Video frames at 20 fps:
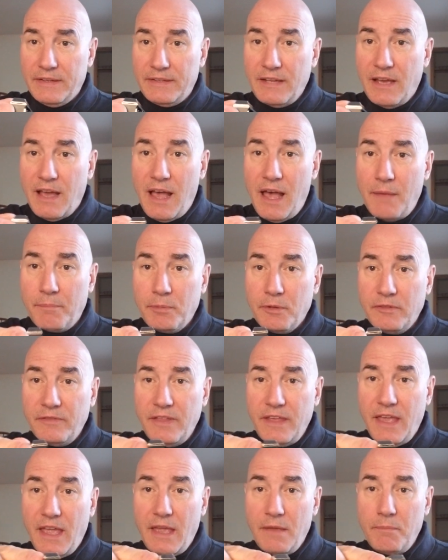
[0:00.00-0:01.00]
top of
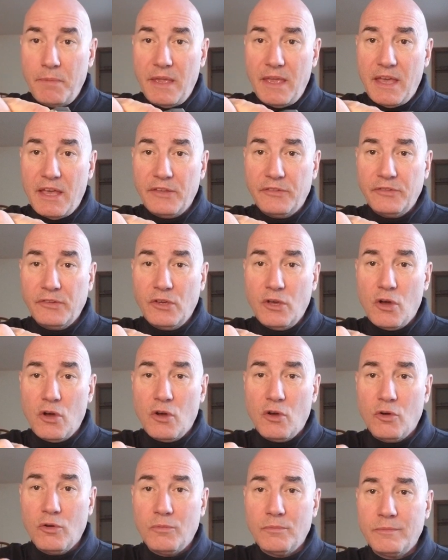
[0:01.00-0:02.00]
the A B S
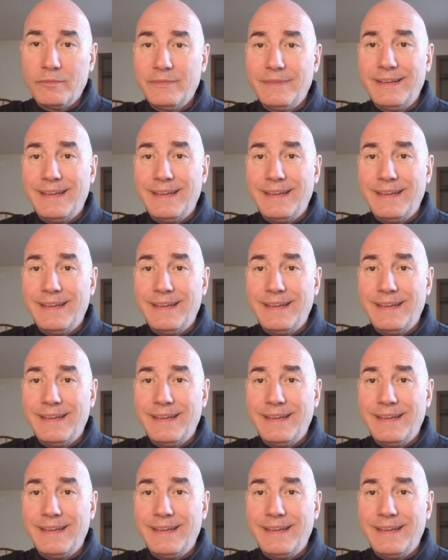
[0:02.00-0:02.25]
comb